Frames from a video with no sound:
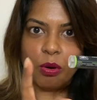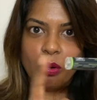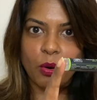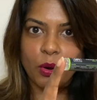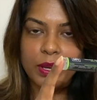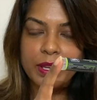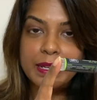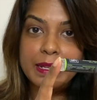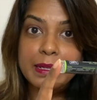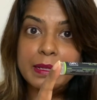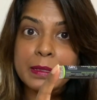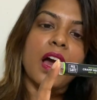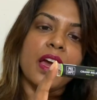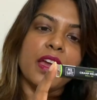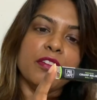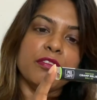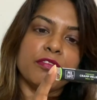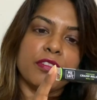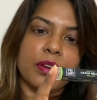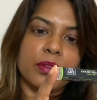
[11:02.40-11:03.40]
oil. I
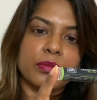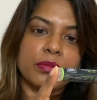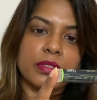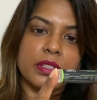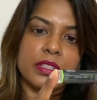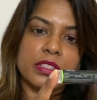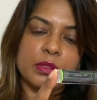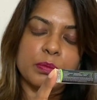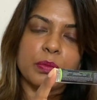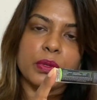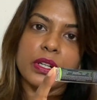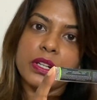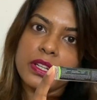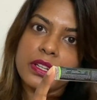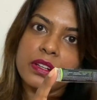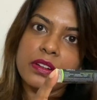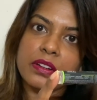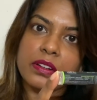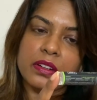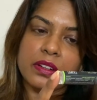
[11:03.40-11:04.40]
found this
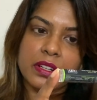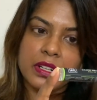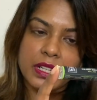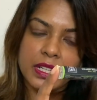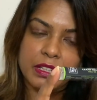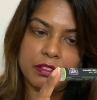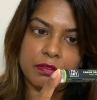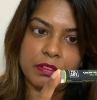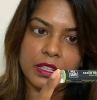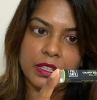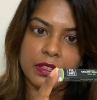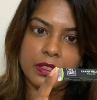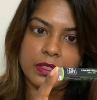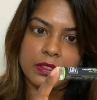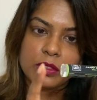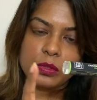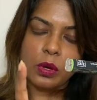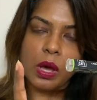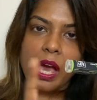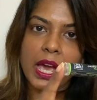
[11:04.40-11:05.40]
pretty relieving.
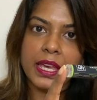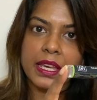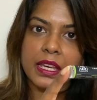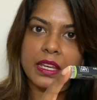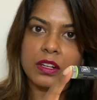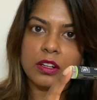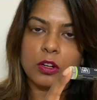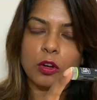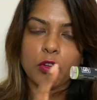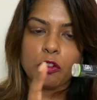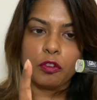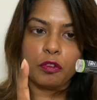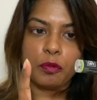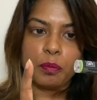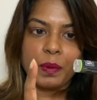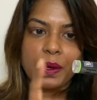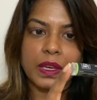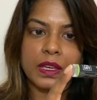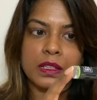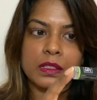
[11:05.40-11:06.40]
So I get a lot of
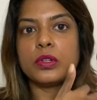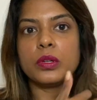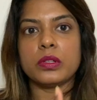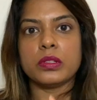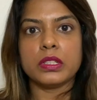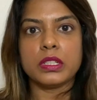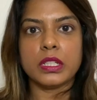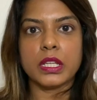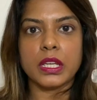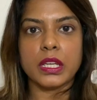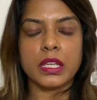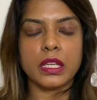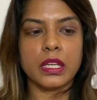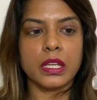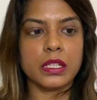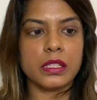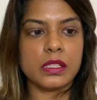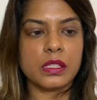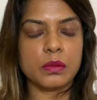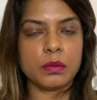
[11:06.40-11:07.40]
pain throughout the day.
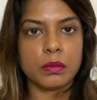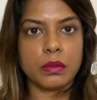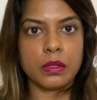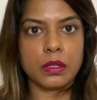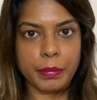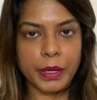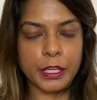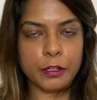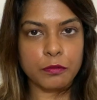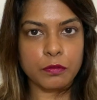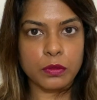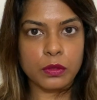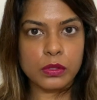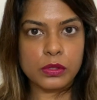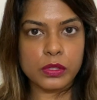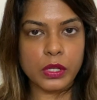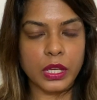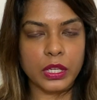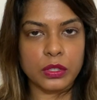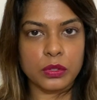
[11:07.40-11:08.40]
It's painful,
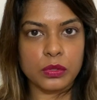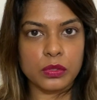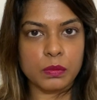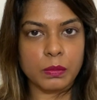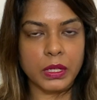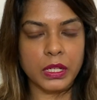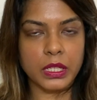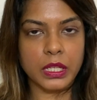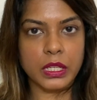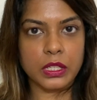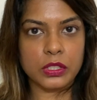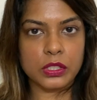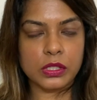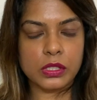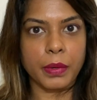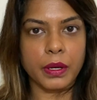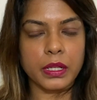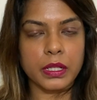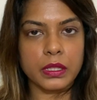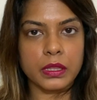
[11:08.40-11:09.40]
so I use medication,
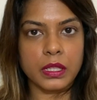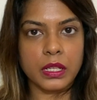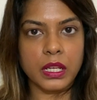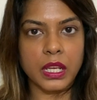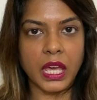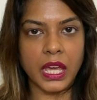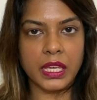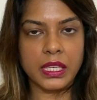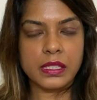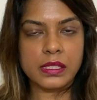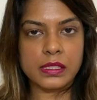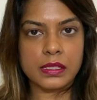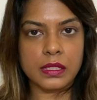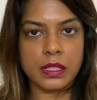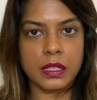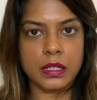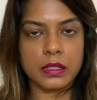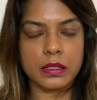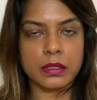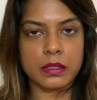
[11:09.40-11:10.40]
but in the nights
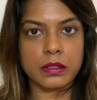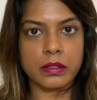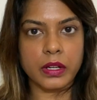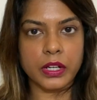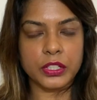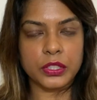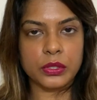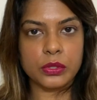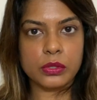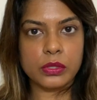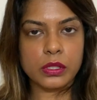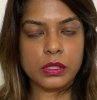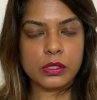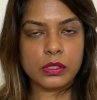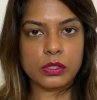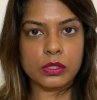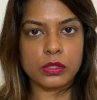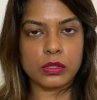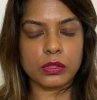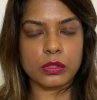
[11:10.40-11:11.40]
it
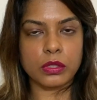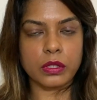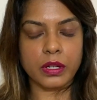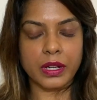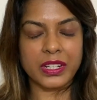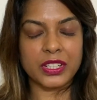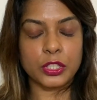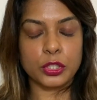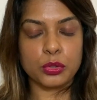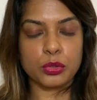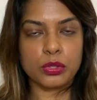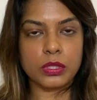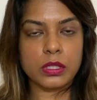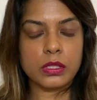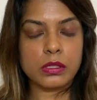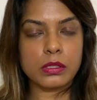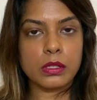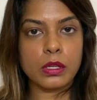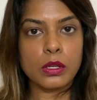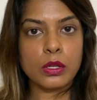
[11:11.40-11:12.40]

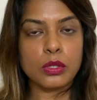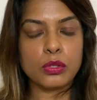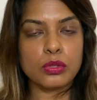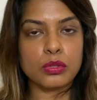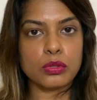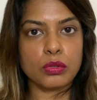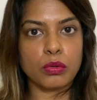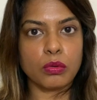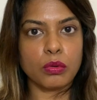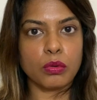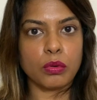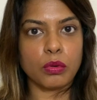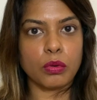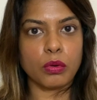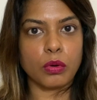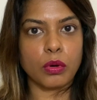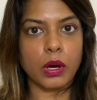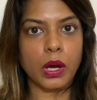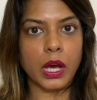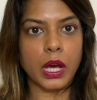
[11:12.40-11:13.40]
reduces.
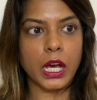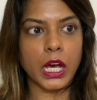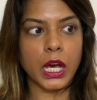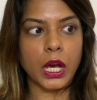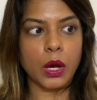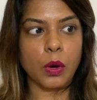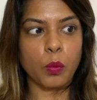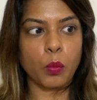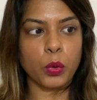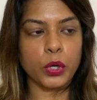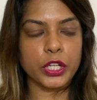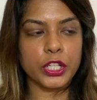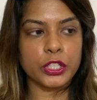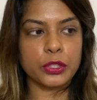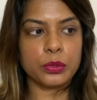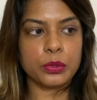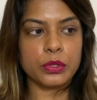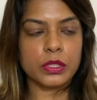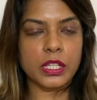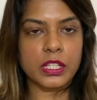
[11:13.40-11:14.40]
So what I
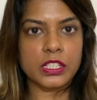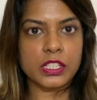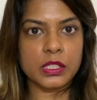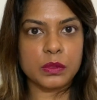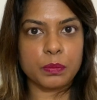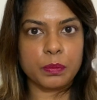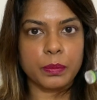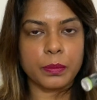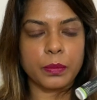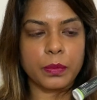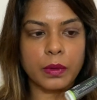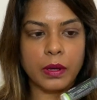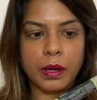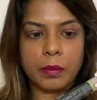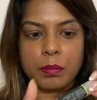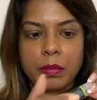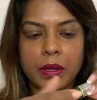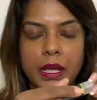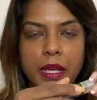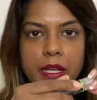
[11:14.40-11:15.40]
do is I just
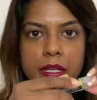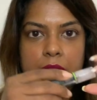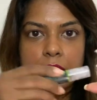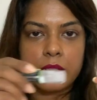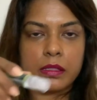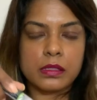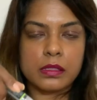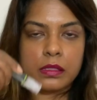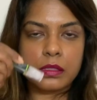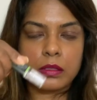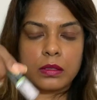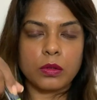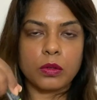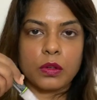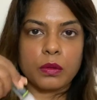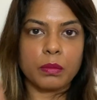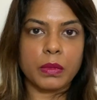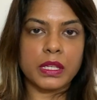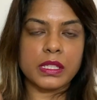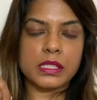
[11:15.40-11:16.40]
apply this
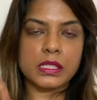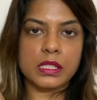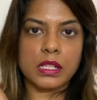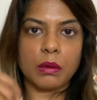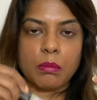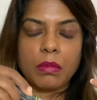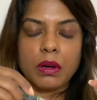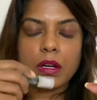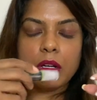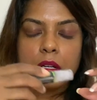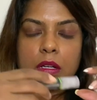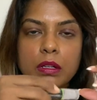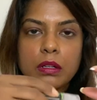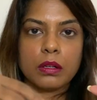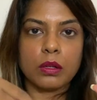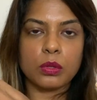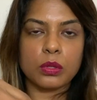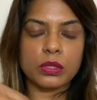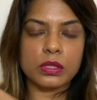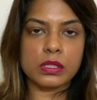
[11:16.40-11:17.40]
on my stomach,
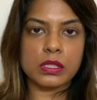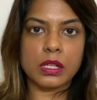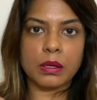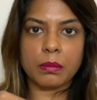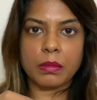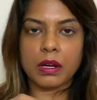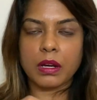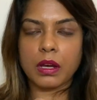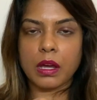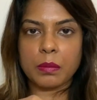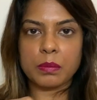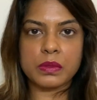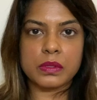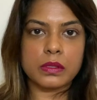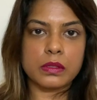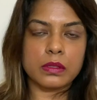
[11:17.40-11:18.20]
lower stomach, up